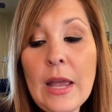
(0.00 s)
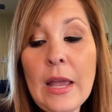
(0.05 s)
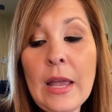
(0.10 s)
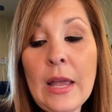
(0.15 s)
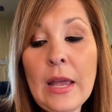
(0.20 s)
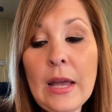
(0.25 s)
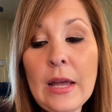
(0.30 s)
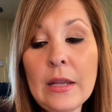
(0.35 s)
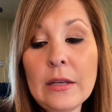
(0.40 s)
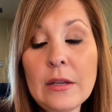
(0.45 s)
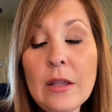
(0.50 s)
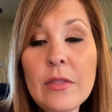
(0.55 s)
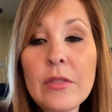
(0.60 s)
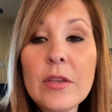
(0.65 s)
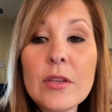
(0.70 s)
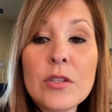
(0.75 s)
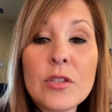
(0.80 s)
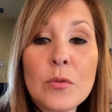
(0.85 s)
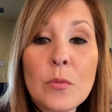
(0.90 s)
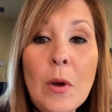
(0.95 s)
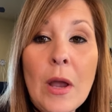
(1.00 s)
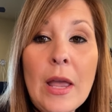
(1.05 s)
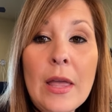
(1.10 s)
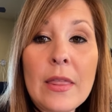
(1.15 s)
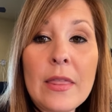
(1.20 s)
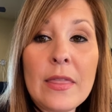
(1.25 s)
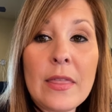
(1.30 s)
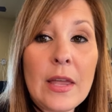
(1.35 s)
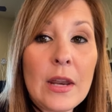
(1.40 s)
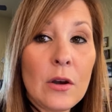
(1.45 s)
And this way
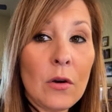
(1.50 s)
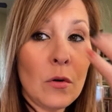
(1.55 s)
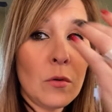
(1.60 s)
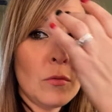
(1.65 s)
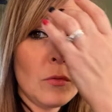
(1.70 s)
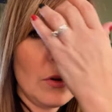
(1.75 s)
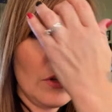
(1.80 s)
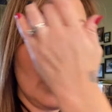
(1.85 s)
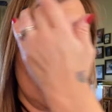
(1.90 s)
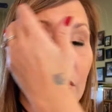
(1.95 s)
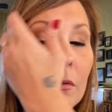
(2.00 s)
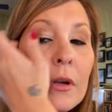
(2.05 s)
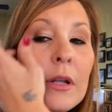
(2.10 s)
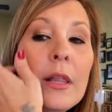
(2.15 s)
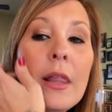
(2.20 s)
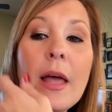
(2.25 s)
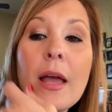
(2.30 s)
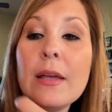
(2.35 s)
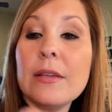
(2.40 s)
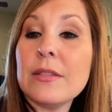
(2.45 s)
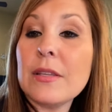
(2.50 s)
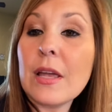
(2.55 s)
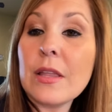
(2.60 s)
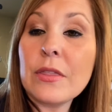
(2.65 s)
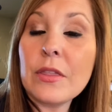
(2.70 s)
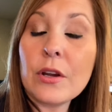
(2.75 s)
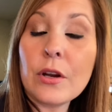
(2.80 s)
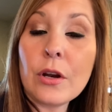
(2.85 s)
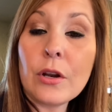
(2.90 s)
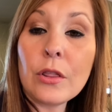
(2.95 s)
they don't really realize that
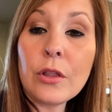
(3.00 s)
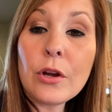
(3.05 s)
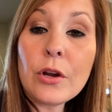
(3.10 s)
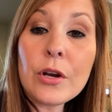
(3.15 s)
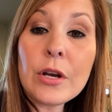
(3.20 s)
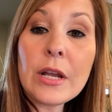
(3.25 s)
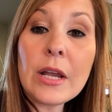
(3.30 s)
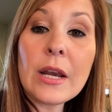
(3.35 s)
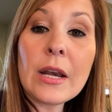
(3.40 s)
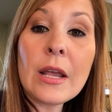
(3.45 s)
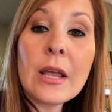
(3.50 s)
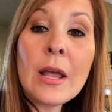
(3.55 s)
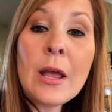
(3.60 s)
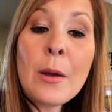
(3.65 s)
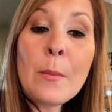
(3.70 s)
they're learning,